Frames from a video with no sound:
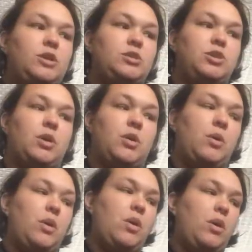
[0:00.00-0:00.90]

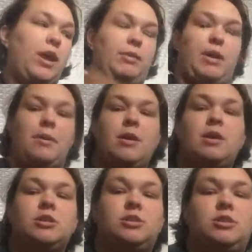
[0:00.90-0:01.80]
So anyway,
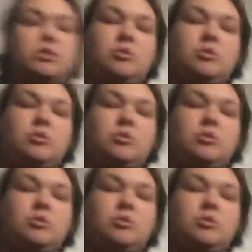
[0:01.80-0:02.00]
so this is